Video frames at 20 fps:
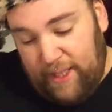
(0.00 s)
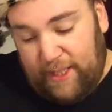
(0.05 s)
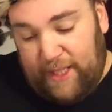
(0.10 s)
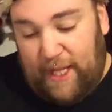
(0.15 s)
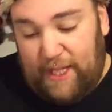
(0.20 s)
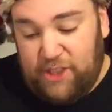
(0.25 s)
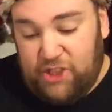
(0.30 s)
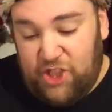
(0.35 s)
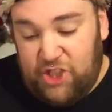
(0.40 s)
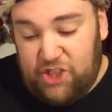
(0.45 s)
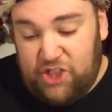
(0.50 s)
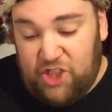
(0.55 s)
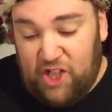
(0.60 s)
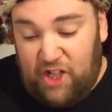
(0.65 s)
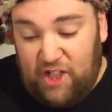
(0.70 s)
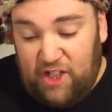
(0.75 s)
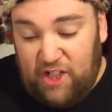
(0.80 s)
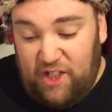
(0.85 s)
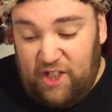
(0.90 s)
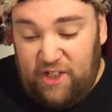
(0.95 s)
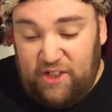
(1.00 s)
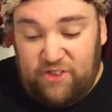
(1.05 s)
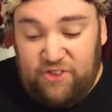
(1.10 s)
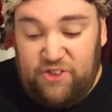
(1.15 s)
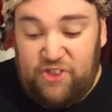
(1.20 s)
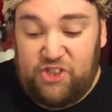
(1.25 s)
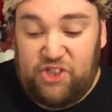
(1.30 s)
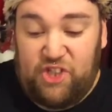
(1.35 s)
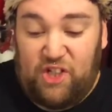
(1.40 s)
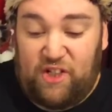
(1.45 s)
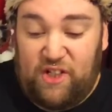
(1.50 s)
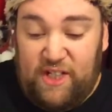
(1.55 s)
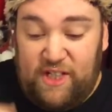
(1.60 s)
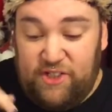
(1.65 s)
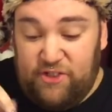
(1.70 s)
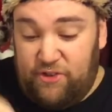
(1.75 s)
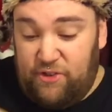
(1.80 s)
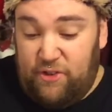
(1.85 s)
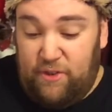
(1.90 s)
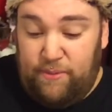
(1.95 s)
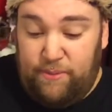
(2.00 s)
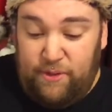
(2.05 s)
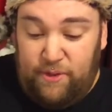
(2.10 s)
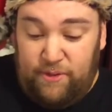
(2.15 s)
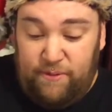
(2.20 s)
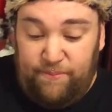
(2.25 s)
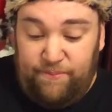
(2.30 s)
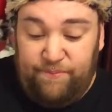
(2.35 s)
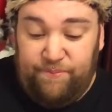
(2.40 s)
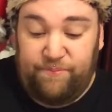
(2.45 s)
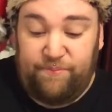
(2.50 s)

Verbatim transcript: get into the chocolate, because the chocolate is normal.